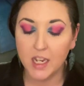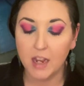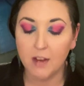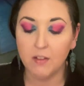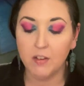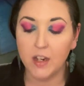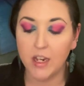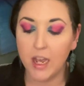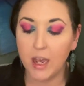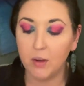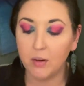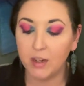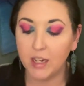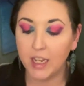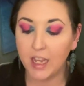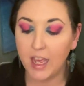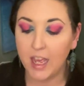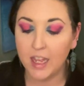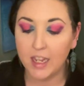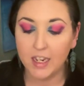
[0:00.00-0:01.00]
every now and
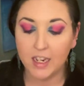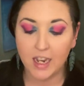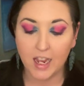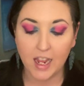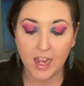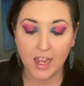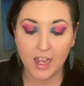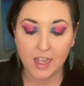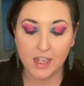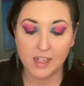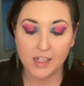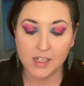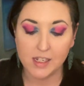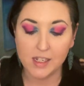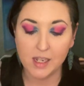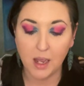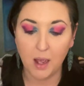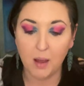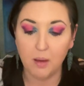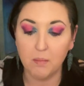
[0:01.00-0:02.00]
again, and
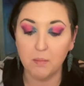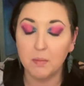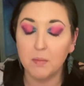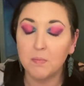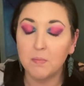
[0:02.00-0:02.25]
um,